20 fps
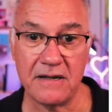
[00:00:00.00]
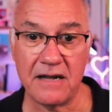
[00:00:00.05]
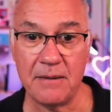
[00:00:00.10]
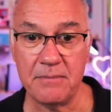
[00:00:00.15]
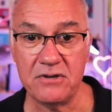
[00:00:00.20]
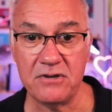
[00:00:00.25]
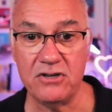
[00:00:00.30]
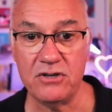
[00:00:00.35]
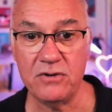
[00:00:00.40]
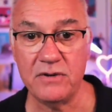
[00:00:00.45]
I'm
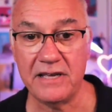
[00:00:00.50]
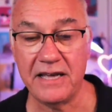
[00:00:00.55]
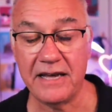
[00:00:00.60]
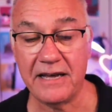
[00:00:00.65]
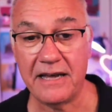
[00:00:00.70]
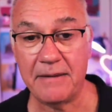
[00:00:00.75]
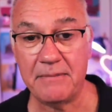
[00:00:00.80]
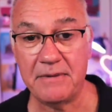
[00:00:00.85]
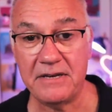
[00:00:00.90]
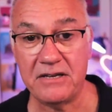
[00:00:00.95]
doing.
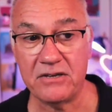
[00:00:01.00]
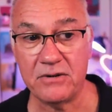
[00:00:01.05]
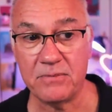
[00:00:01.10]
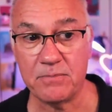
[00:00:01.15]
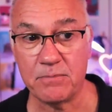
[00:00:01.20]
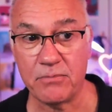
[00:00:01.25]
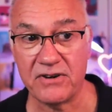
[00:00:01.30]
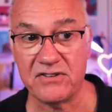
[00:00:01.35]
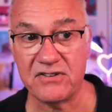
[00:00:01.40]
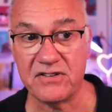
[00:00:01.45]
I mean,
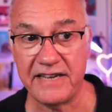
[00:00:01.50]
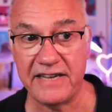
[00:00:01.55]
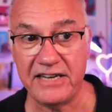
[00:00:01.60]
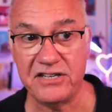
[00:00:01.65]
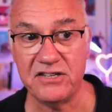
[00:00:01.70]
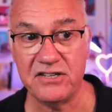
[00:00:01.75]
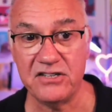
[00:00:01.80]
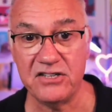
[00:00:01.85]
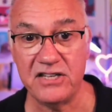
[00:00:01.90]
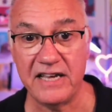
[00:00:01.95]

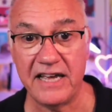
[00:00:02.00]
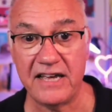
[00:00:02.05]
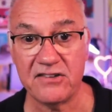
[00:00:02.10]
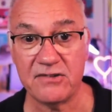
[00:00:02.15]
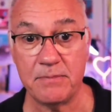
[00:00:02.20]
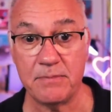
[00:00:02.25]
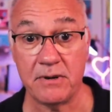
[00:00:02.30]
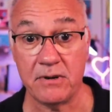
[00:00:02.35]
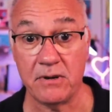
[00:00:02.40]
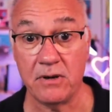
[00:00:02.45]
presentations, yes,
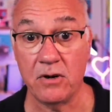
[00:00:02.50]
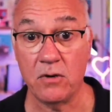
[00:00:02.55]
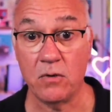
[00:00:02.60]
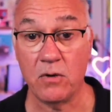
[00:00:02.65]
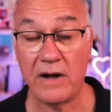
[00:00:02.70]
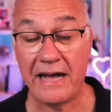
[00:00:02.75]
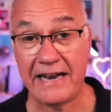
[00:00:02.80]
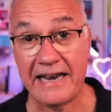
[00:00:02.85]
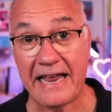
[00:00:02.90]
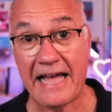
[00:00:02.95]
but
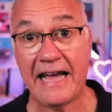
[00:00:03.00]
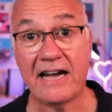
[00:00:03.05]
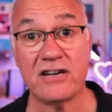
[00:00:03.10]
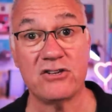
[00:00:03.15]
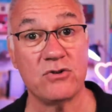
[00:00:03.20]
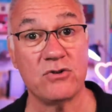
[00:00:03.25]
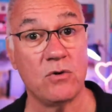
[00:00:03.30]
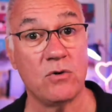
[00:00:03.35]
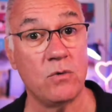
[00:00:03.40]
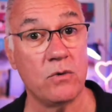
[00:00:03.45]
an
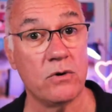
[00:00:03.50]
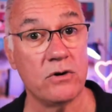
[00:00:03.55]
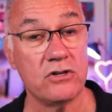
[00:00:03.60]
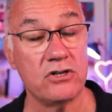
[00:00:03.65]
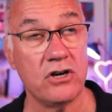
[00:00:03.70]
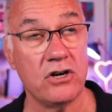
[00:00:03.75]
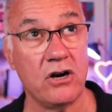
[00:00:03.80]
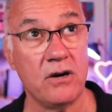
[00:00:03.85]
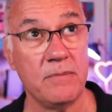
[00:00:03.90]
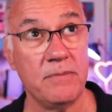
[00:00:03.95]
actual
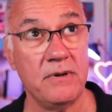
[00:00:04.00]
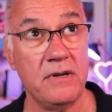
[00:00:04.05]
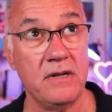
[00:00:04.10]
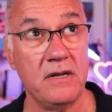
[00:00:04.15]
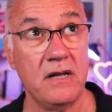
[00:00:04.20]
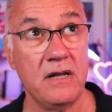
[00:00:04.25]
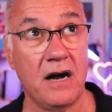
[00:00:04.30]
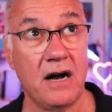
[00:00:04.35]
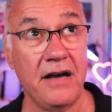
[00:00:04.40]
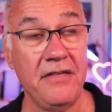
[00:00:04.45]
workshop.
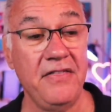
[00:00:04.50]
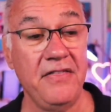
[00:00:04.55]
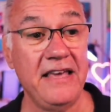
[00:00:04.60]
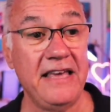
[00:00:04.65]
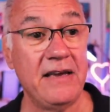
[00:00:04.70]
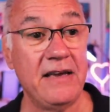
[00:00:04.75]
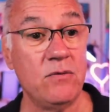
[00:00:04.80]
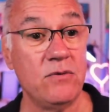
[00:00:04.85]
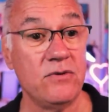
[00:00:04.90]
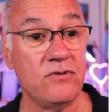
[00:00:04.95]
I
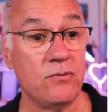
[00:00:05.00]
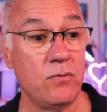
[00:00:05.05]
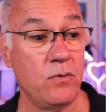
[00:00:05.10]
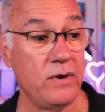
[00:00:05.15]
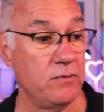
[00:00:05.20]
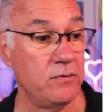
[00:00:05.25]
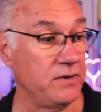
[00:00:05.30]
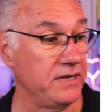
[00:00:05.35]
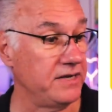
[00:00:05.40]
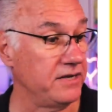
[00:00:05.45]
think it was
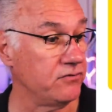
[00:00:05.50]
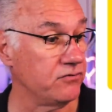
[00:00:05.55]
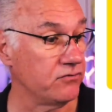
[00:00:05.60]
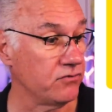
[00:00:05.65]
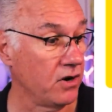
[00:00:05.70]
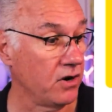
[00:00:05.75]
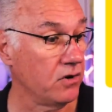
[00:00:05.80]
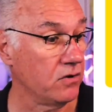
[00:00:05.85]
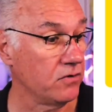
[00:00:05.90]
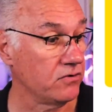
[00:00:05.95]
when we did
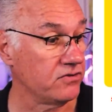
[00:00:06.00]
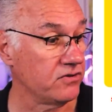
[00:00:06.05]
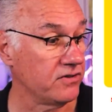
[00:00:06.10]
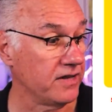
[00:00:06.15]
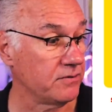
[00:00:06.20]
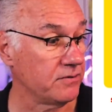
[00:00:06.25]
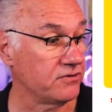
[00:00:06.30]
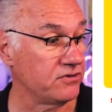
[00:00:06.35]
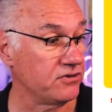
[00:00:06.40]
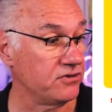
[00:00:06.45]
Row, so
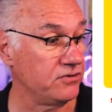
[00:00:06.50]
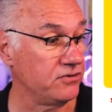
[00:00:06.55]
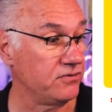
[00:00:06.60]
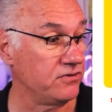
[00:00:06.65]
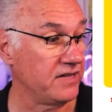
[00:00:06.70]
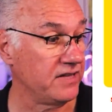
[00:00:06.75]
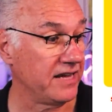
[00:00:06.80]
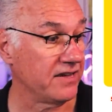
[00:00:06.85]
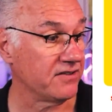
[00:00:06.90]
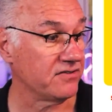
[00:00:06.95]
that was
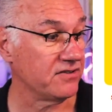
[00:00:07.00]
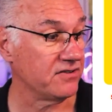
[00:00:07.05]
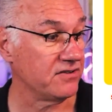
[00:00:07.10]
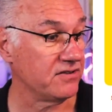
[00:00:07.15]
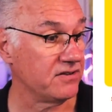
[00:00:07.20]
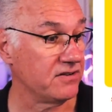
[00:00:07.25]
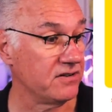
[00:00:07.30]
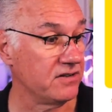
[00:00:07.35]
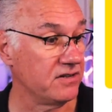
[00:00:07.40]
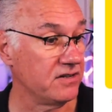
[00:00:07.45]

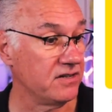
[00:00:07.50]
2013.